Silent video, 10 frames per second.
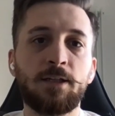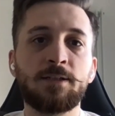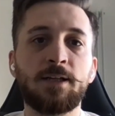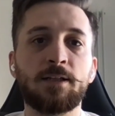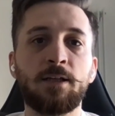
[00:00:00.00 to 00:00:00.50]

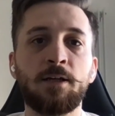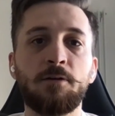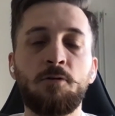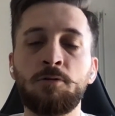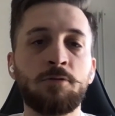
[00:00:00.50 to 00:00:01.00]
exactly.
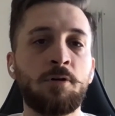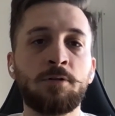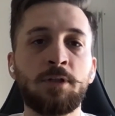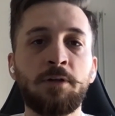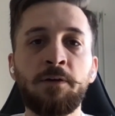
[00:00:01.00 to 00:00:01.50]

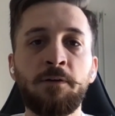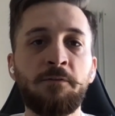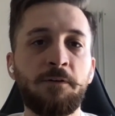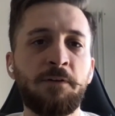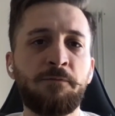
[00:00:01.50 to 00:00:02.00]

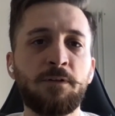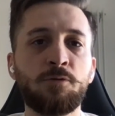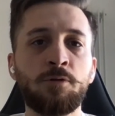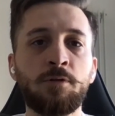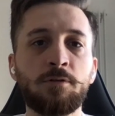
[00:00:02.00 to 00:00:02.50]
If you
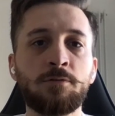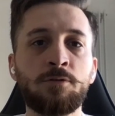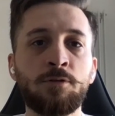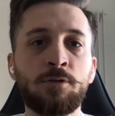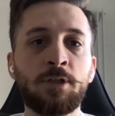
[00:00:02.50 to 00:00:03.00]

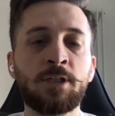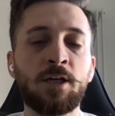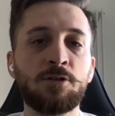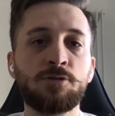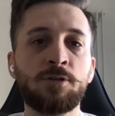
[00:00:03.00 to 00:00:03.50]
do
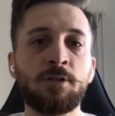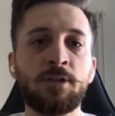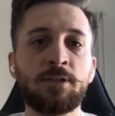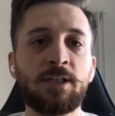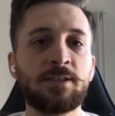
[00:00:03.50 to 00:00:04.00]
chaos
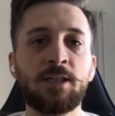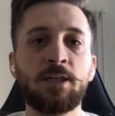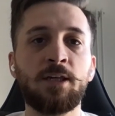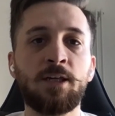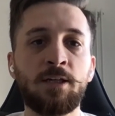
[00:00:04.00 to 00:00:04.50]

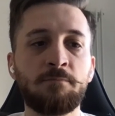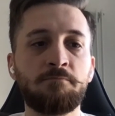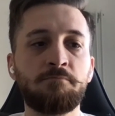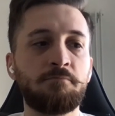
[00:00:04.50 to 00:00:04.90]
testing